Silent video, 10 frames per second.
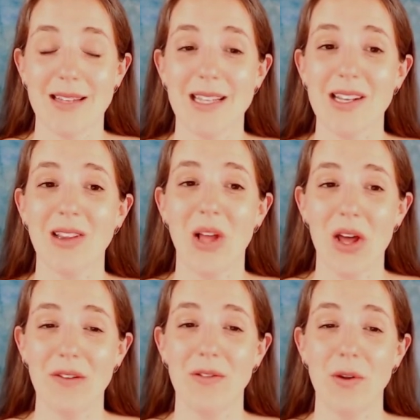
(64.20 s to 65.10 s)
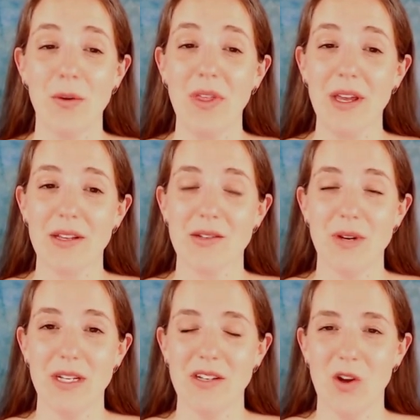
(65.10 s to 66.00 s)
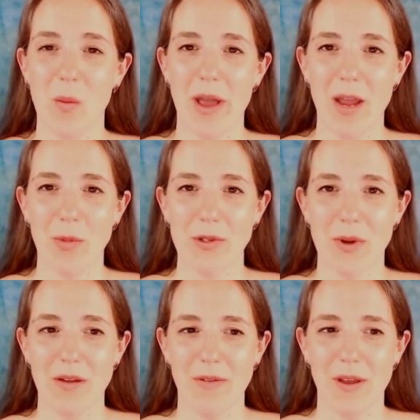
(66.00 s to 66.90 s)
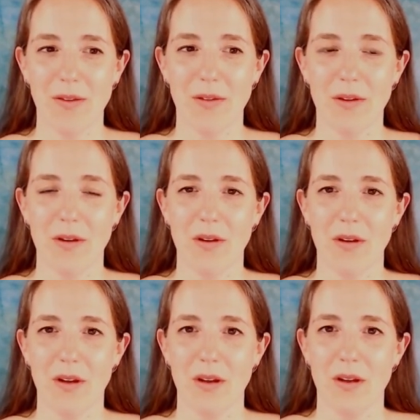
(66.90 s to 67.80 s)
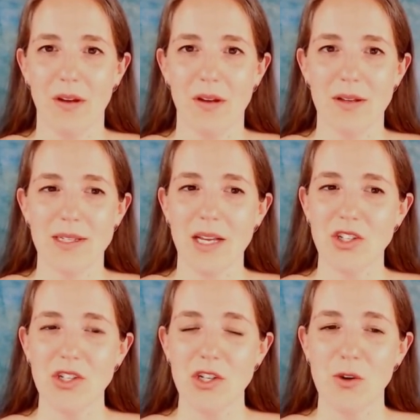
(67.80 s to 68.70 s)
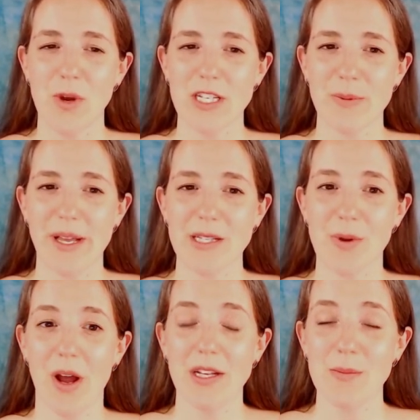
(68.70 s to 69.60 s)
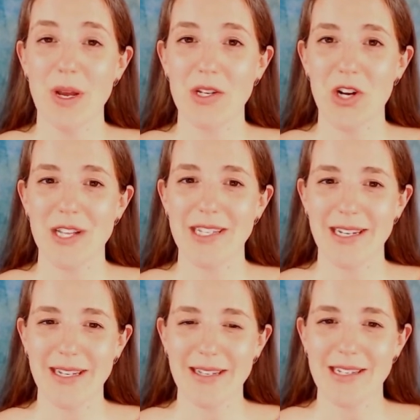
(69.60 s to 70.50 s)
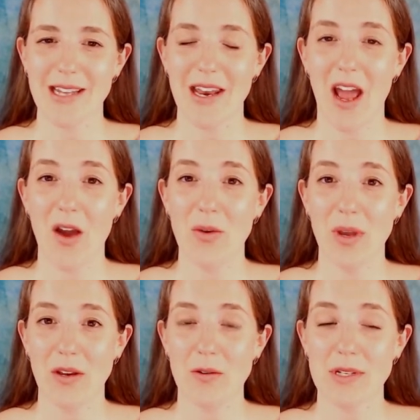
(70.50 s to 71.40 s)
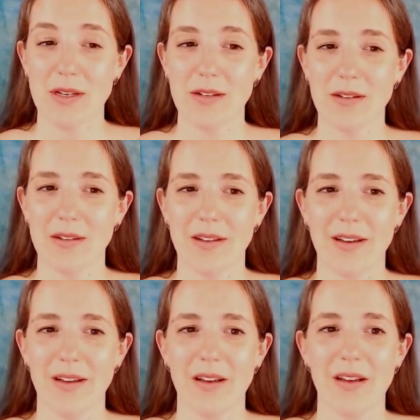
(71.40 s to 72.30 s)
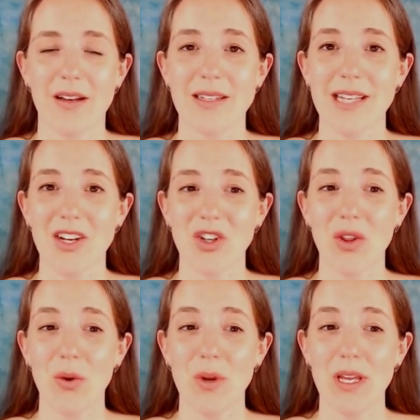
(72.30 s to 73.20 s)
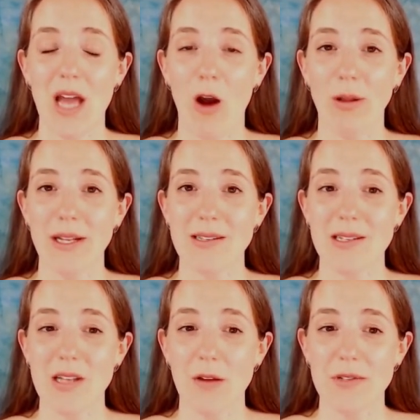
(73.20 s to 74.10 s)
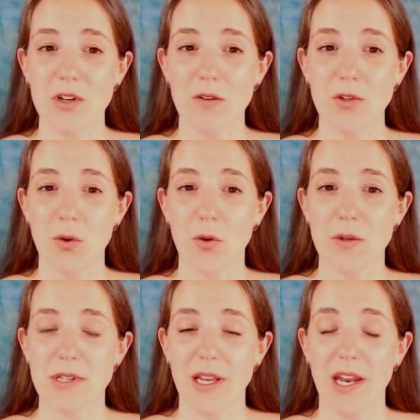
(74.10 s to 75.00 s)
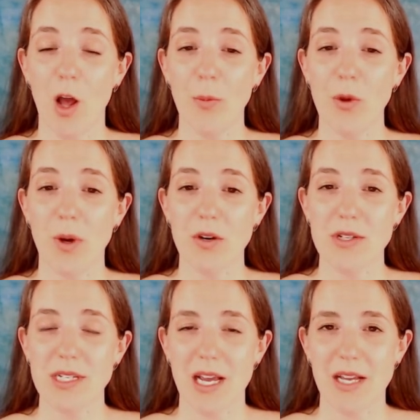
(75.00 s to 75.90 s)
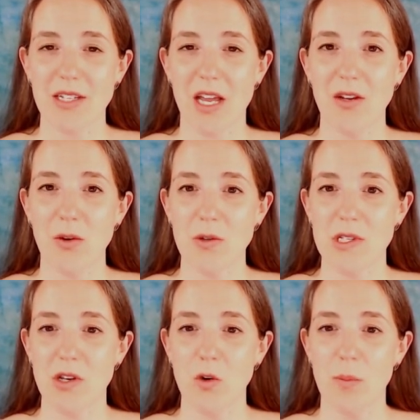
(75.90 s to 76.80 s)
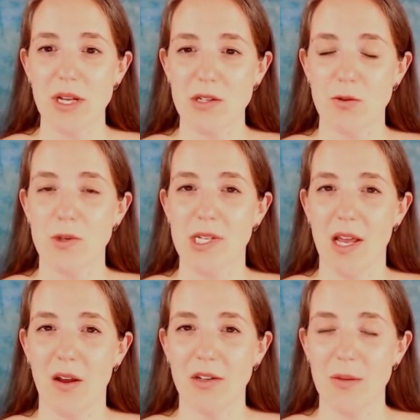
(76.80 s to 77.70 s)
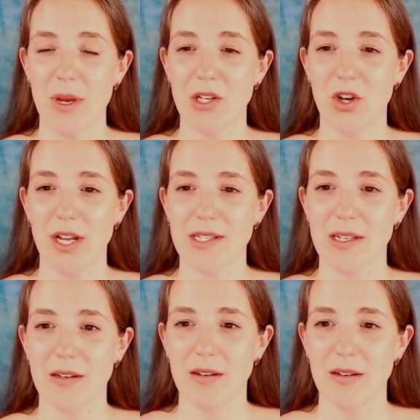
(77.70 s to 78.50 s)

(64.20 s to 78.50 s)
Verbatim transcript: that's a lot of new things you need to know by April 25th. Section 2 explains what on-demand transit is and how you can use it. Section 3 outlines the self-serve tools that can help you understand and use the new bus routes and on-demand transit.